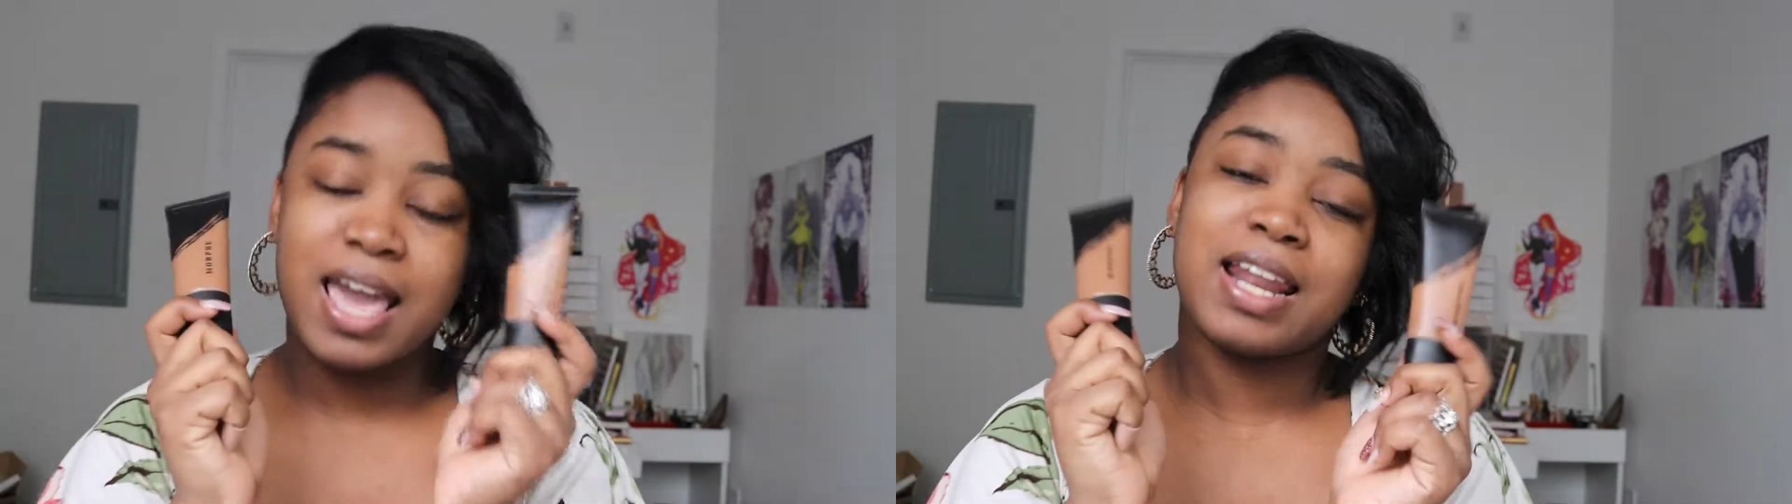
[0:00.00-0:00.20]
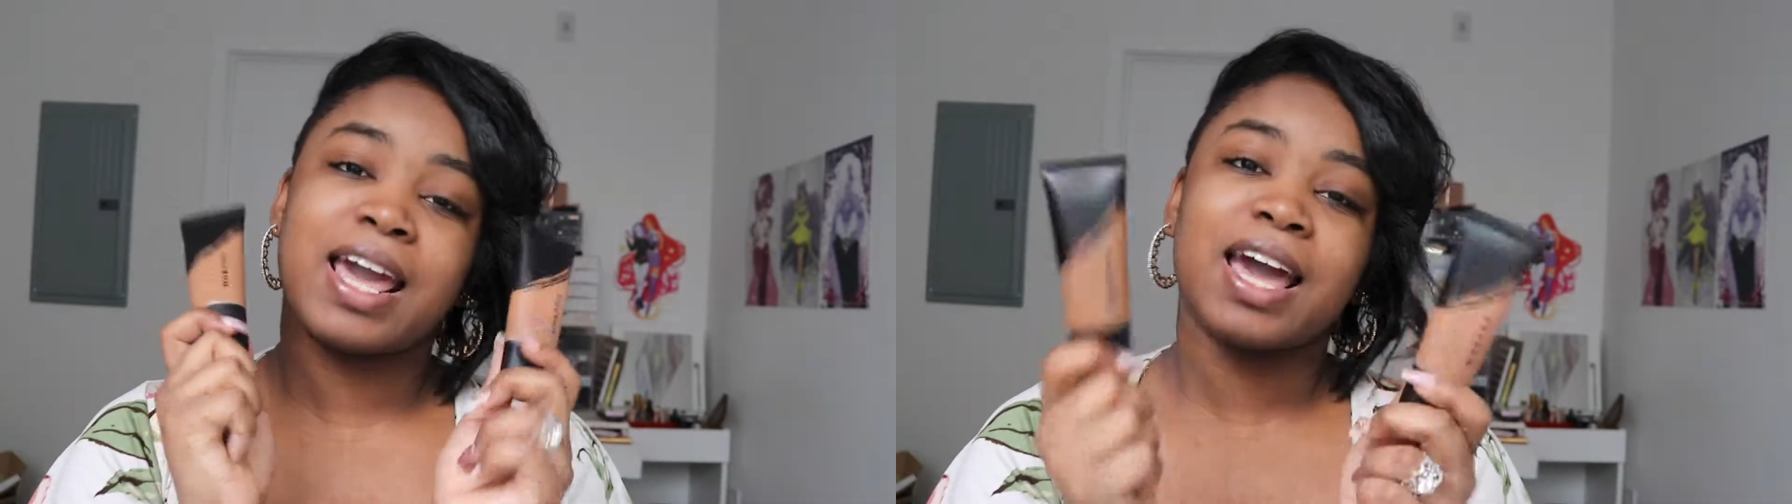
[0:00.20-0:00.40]

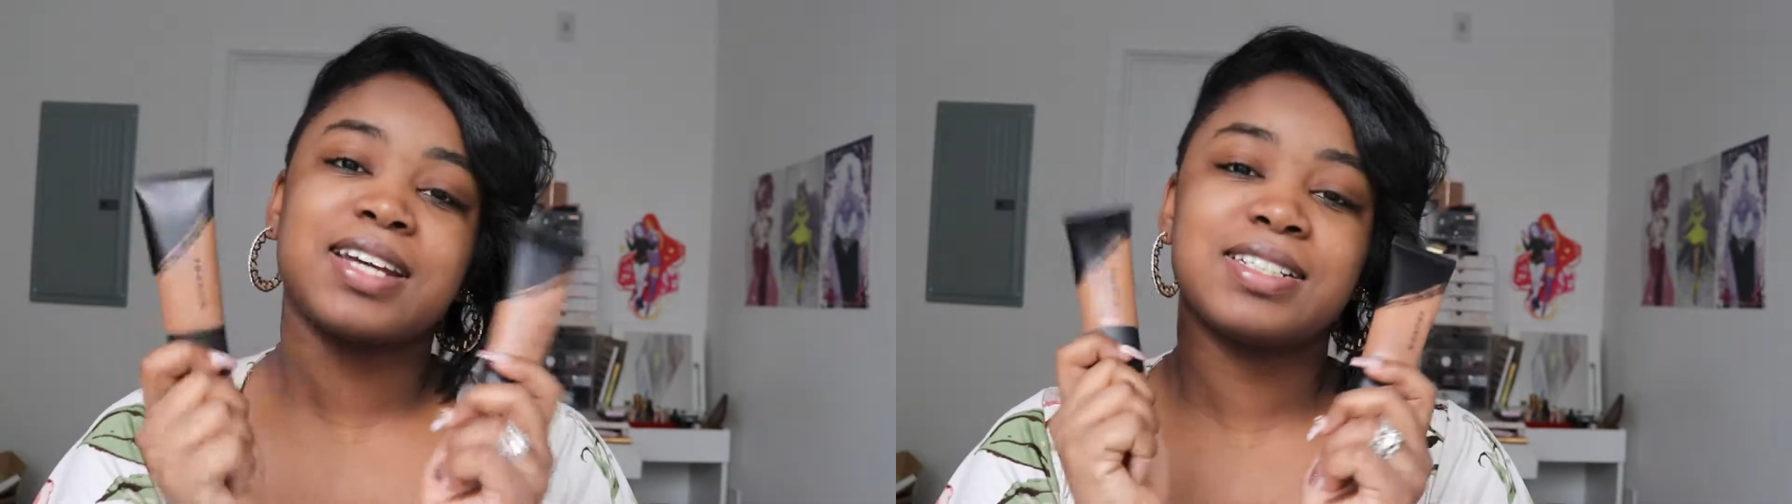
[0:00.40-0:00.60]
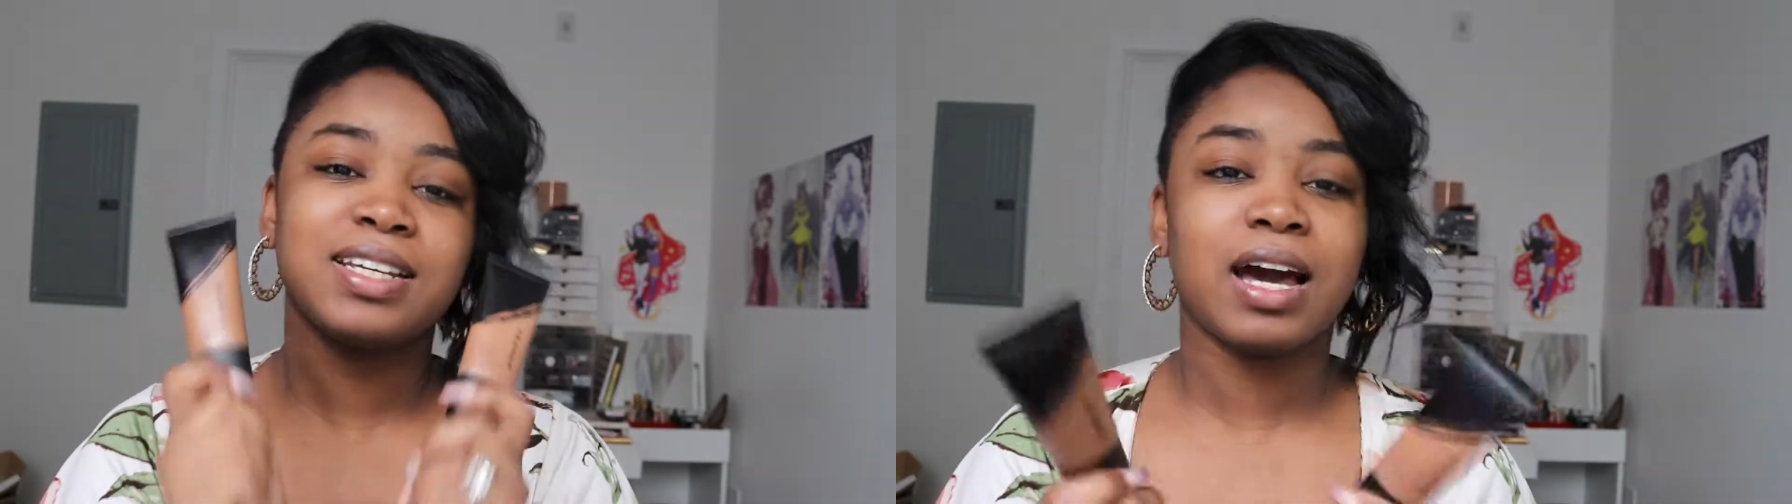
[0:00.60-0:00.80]
And I
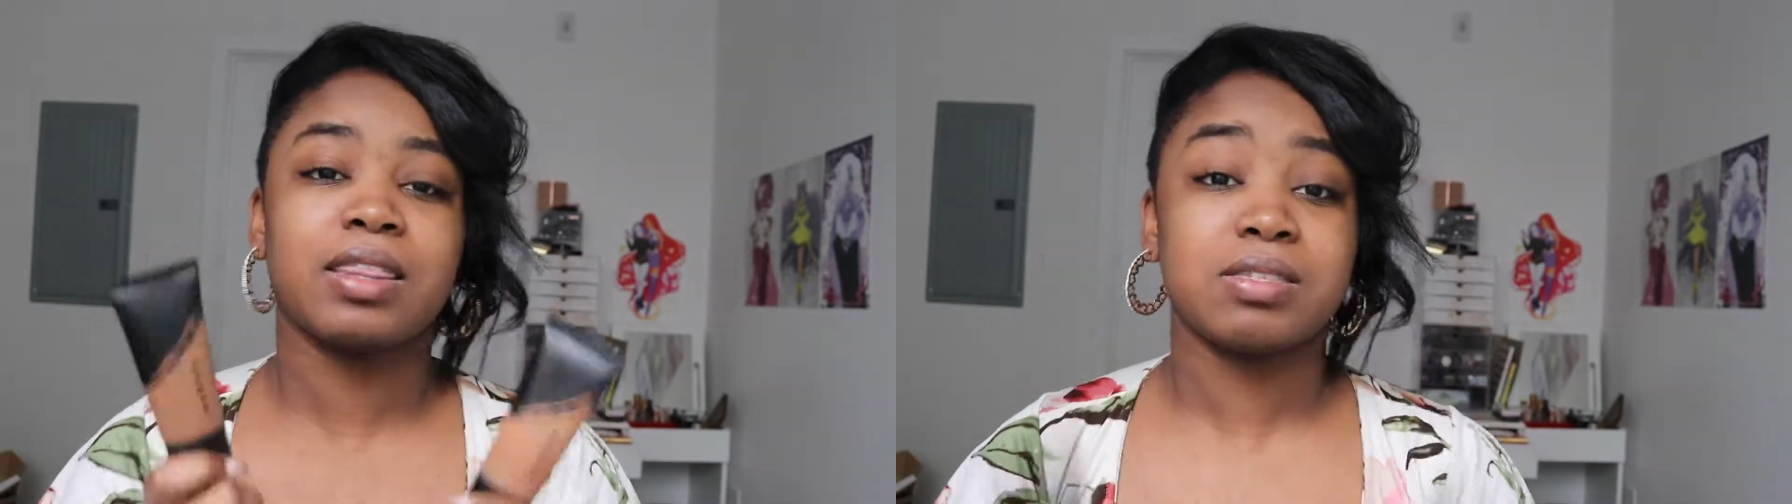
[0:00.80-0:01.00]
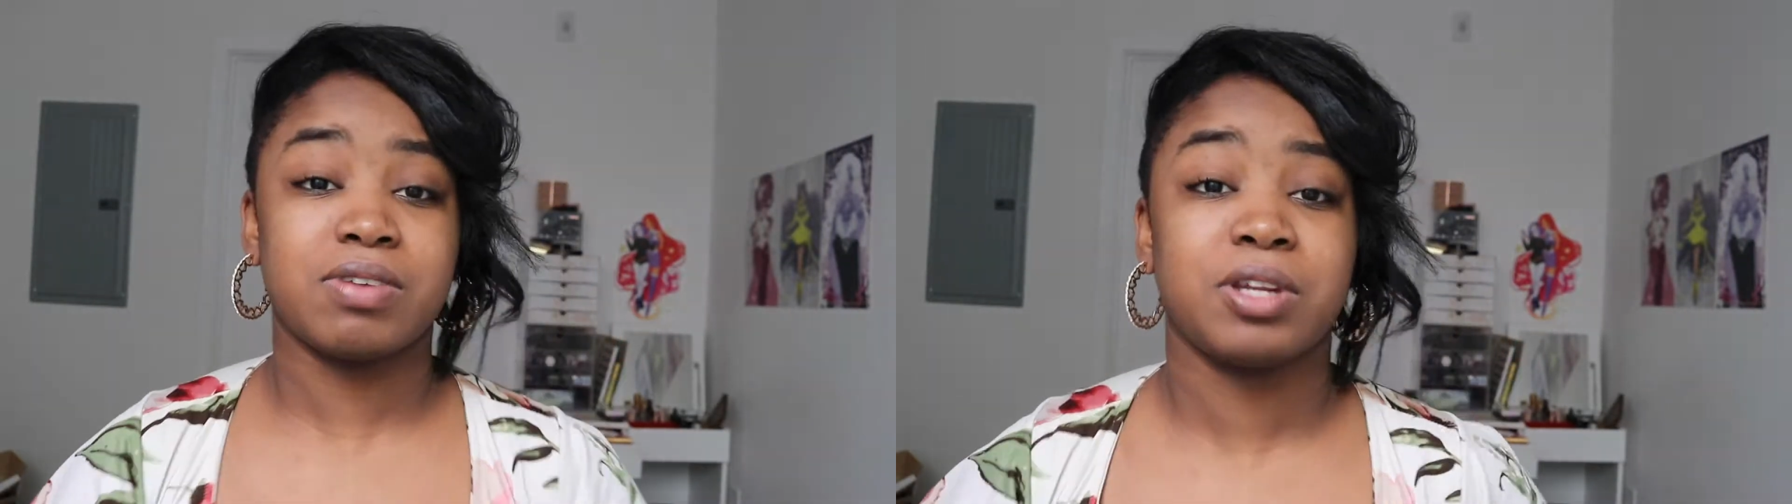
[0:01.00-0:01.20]
actually got
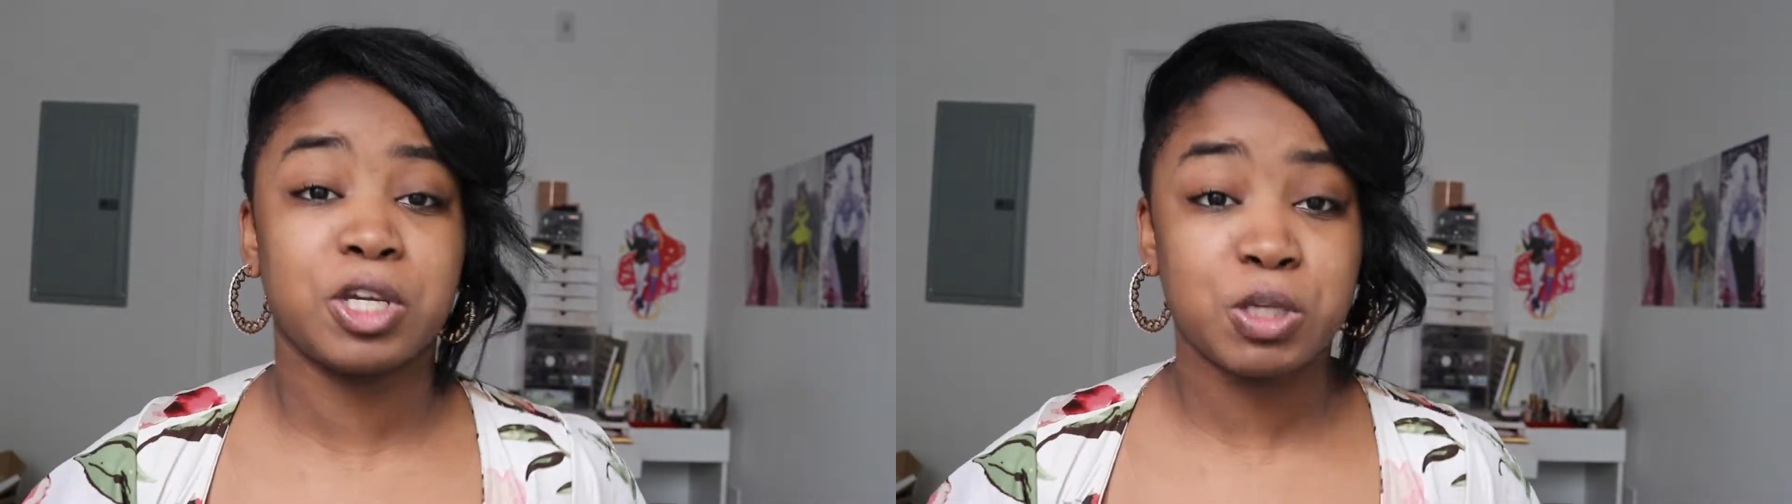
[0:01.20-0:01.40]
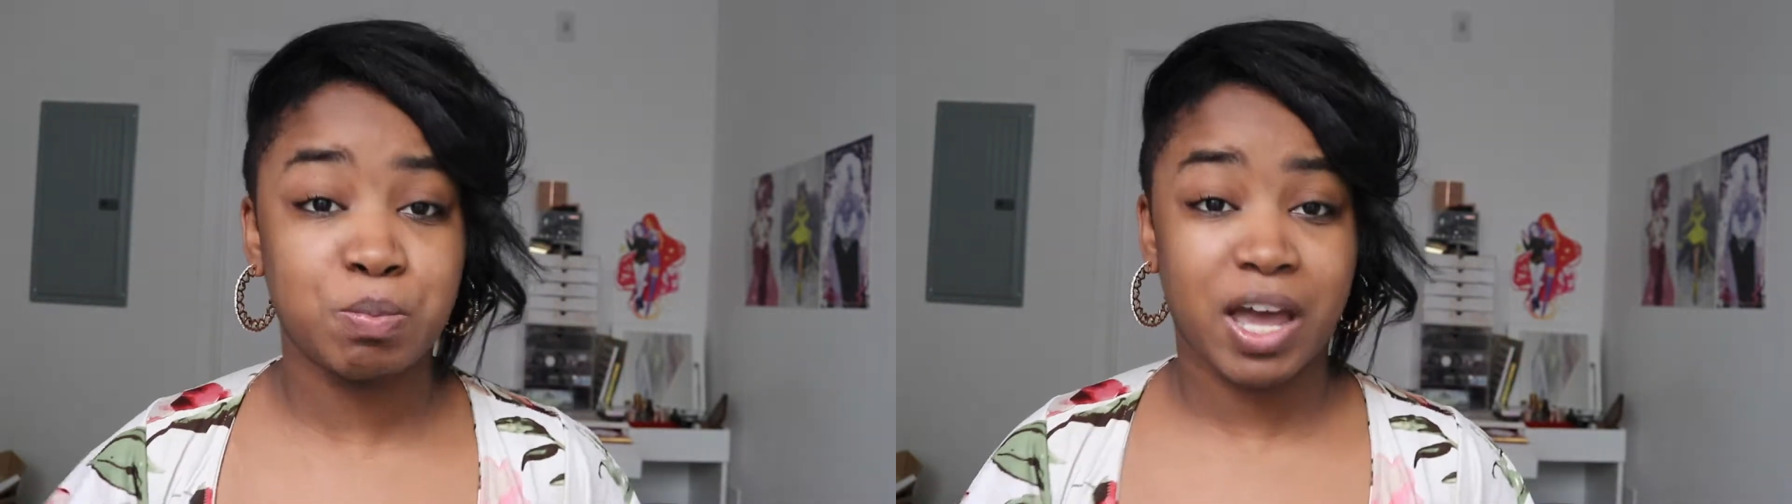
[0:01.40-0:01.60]
this
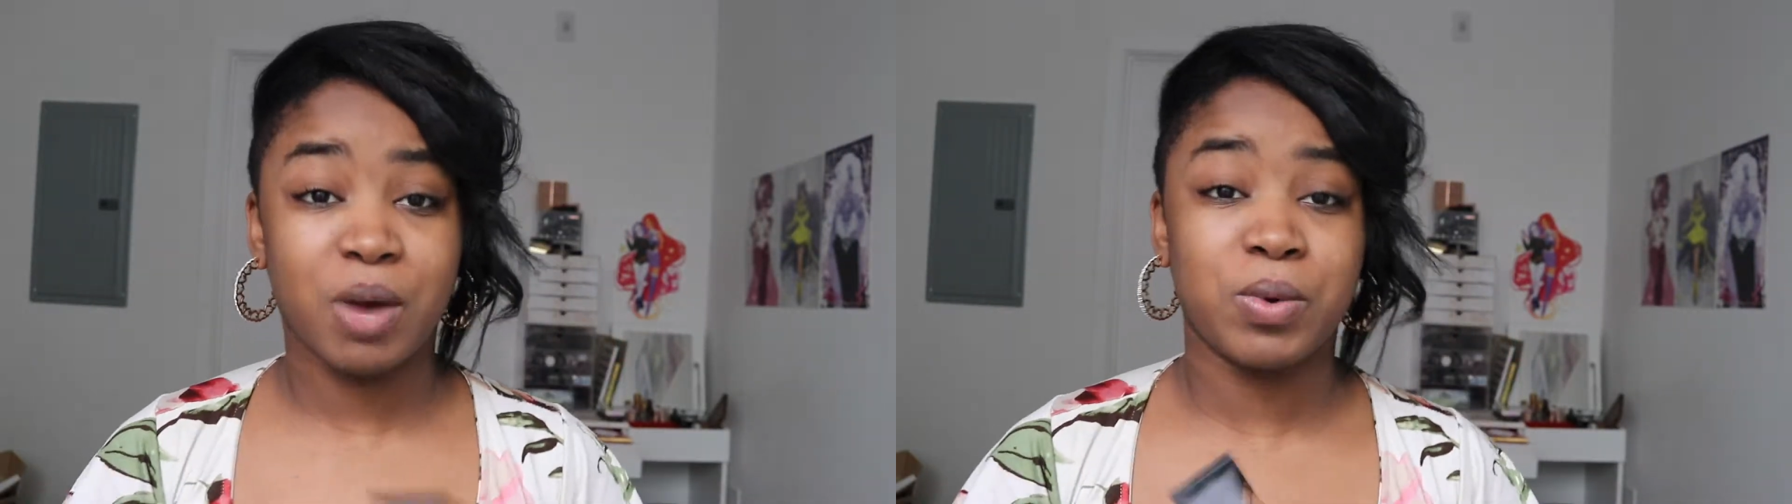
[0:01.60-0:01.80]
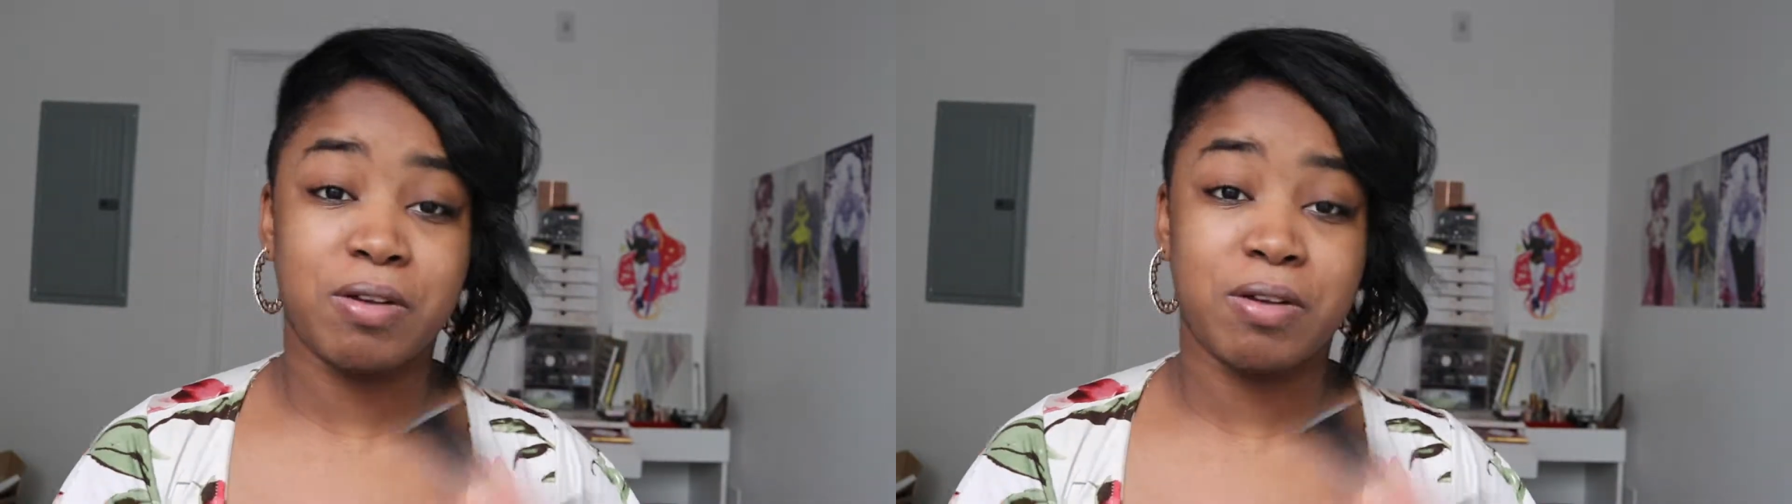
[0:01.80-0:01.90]
foundation back